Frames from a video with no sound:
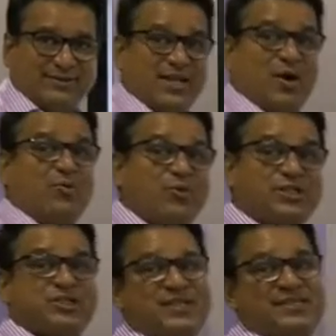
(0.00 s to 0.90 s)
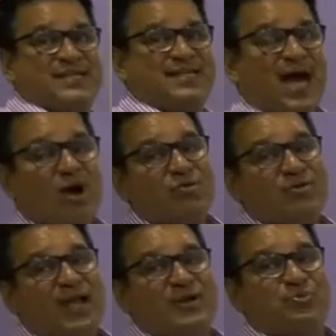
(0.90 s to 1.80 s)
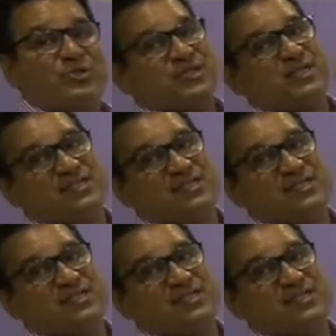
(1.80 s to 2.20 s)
Now, which is the noun and which is